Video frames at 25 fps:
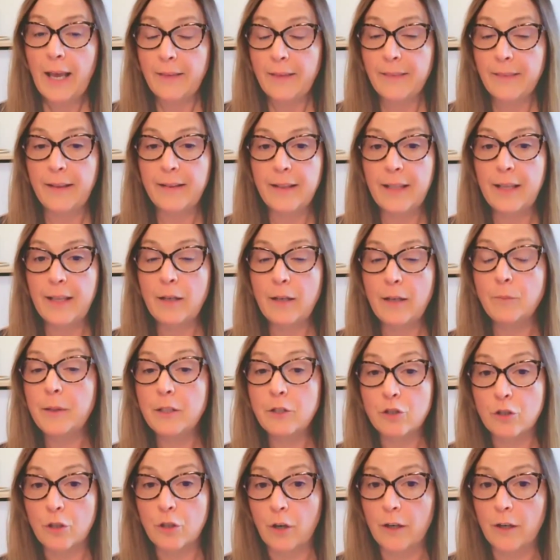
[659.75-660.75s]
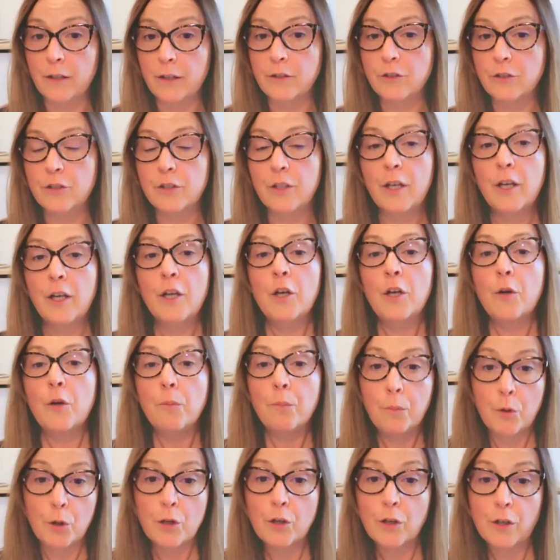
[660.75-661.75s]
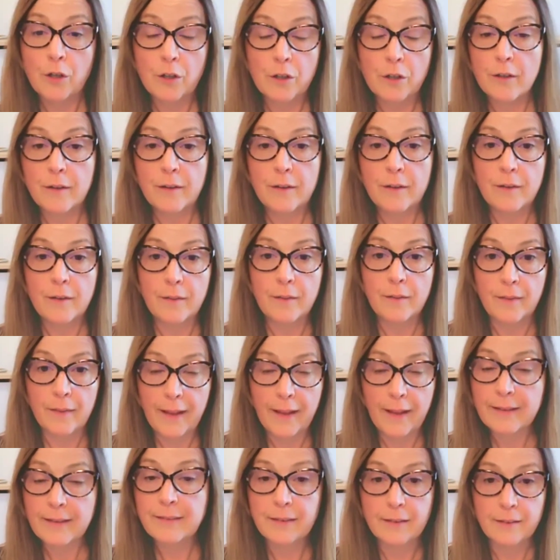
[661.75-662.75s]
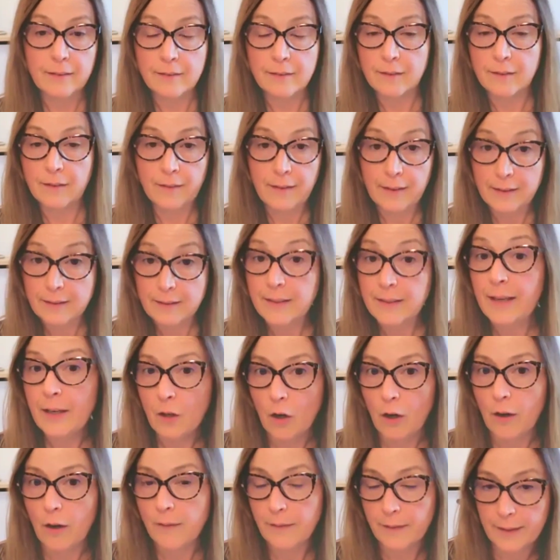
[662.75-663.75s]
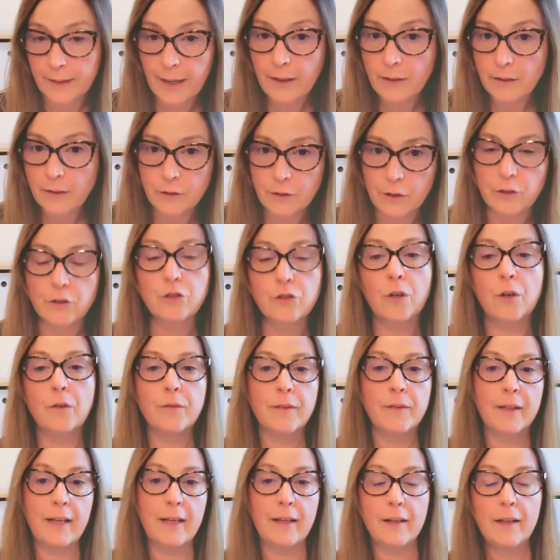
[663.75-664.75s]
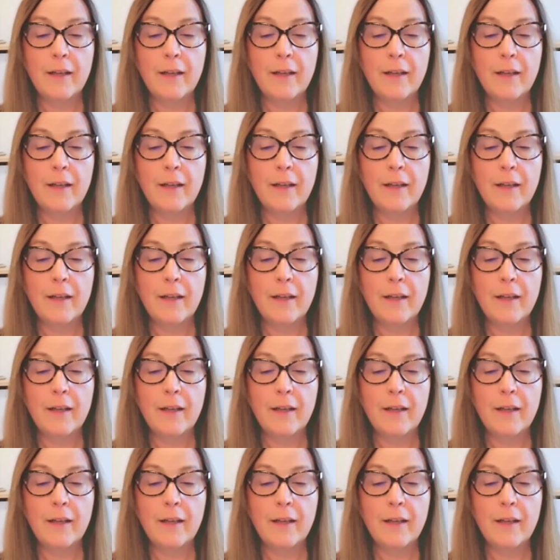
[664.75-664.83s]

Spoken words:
and then they'd be charged per lesson that they take on the calendar. So if